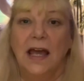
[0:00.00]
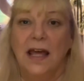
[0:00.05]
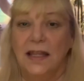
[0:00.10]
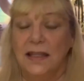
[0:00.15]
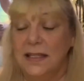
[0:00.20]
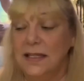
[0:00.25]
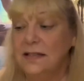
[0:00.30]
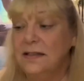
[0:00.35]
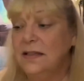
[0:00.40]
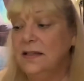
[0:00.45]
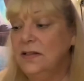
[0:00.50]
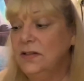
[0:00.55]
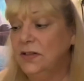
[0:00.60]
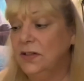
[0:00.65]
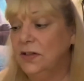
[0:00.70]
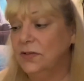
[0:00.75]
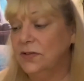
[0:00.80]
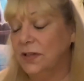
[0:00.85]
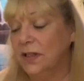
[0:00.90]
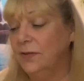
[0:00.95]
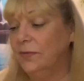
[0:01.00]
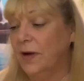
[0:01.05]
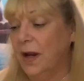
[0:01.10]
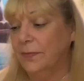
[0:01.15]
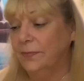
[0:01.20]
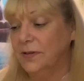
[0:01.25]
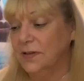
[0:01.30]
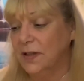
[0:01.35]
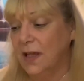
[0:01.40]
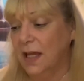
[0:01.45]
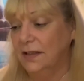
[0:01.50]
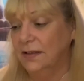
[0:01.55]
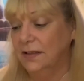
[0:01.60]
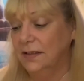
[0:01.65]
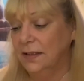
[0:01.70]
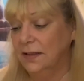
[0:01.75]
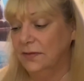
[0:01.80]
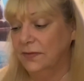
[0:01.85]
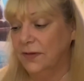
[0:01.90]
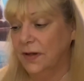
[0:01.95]
this is usually
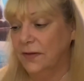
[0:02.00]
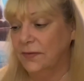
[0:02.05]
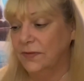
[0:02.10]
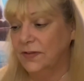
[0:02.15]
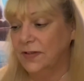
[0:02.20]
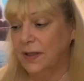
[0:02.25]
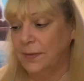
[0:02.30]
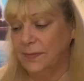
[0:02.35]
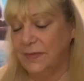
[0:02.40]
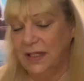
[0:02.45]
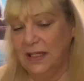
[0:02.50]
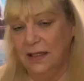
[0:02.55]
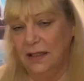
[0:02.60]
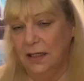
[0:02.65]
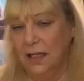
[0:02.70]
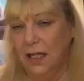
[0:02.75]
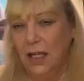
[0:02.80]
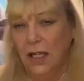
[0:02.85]
representative of something